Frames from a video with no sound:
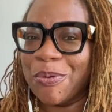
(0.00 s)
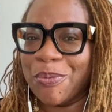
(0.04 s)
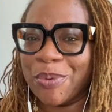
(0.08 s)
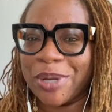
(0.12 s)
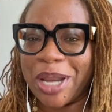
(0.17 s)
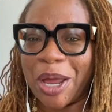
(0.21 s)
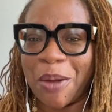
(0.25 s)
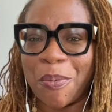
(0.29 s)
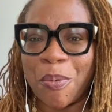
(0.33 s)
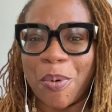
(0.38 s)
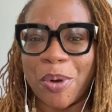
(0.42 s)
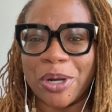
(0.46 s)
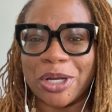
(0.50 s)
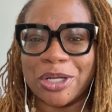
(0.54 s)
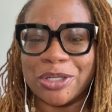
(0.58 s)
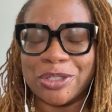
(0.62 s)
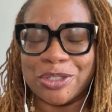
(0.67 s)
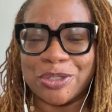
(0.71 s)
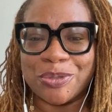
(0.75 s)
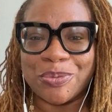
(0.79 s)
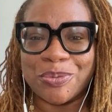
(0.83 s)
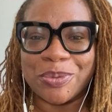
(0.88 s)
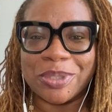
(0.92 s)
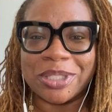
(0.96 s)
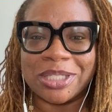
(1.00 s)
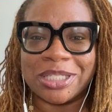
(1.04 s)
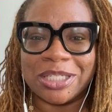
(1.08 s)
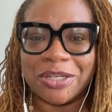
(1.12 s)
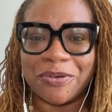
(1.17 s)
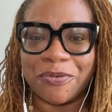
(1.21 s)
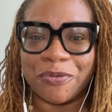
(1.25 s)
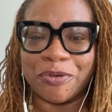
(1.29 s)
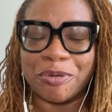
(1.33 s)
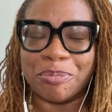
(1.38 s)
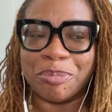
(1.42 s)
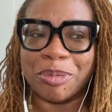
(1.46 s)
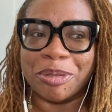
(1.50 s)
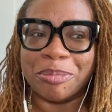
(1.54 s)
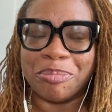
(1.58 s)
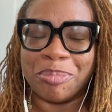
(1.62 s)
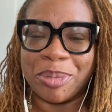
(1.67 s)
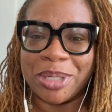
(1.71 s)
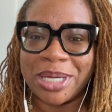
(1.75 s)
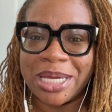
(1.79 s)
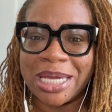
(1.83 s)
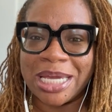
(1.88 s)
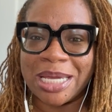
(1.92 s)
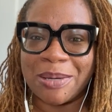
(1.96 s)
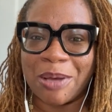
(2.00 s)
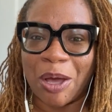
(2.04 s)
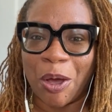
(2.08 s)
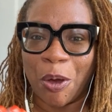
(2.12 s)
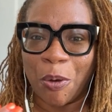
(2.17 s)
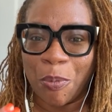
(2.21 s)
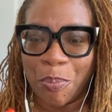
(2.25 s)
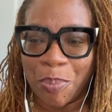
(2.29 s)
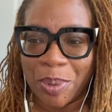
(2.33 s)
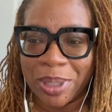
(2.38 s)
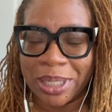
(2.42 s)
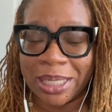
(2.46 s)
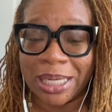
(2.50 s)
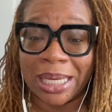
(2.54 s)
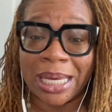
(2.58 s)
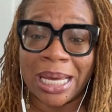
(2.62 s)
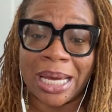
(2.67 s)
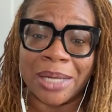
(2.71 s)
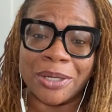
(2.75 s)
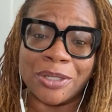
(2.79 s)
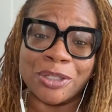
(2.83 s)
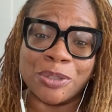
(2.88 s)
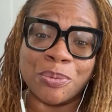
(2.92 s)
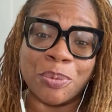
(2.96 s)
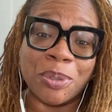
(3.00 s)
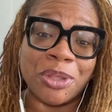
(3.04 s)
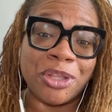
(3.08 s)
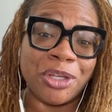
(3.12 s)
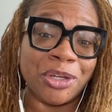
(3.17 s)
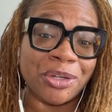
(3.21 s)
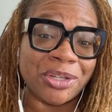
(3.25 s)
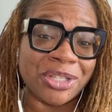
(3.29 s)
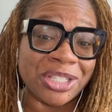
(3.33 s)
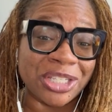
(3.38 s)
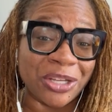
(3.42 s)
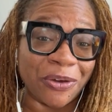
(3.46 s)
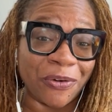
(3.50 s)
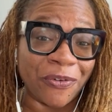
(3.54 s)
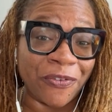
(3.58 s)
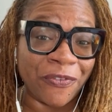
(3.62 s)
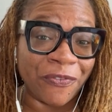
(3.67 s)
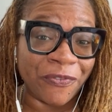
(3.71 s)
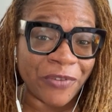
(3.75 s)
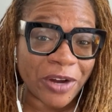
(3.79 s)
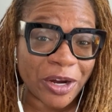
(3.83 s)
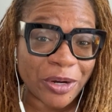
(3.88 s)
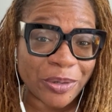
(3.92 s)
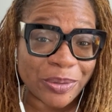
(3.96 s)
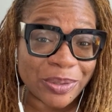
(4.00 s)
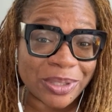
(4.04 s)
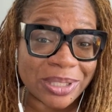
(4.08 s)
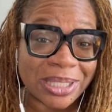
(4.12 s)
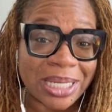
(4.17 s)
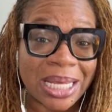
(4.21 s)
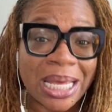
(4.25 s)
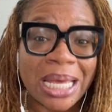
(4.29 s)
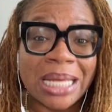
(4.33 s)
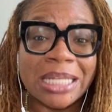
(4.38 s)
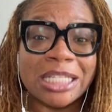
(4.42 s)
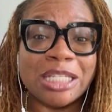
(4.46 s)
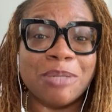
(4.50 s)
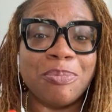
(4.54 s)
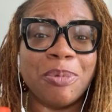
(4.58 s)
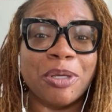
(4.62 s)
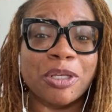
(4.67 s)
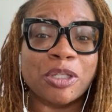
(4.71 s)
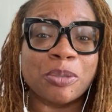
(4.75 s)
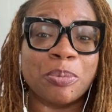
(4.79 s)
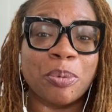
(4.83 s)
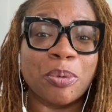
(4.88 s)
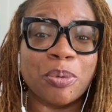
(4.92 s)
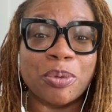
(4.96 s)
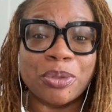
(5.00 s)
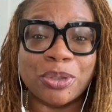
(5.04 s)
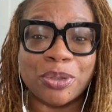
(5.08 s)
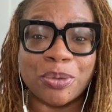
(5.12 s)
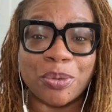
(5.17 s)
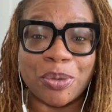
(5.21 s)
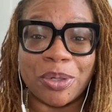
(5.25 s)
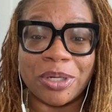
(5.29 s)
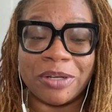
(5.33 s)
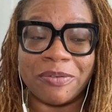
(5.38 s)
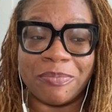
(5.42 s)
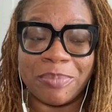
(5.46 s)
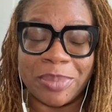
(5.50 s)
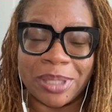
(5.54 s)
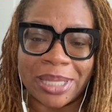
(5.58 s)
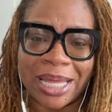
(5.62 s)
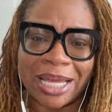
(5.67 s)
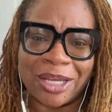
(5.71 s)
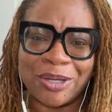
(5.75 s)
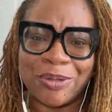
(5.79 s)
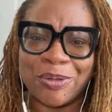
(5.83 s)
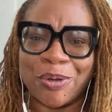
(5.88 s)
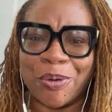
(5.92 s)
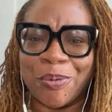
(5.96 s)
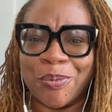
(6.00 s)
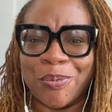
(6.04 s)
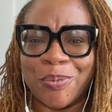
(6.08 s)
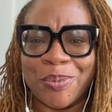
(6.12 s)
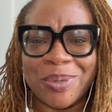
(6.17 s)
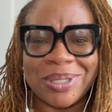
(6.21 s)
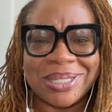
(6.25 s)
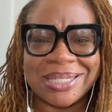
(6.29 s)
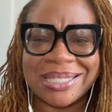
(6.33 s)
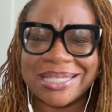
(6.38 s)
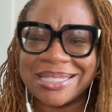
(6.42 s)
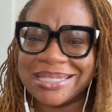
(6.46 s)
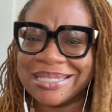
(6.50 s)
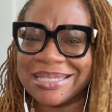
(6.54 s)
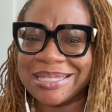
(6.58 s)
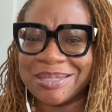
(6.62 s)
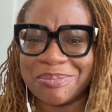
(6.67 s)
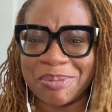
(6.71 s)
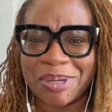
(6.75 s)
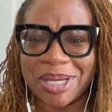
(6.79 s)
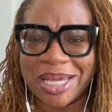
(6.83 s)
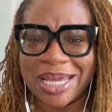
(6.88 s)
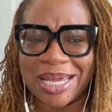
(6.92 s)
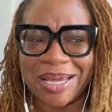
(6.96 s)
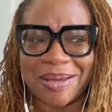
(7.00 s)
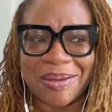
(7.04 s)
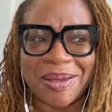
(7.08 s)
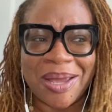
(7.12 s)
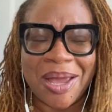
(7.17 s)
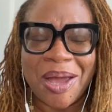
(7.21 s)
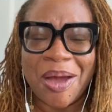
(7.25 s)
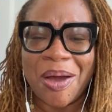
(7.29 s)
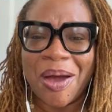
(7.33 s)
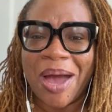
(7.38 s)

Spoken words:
What I want to do is different, but being open and honest with yourself first to be exploratory and be like, what does this mean?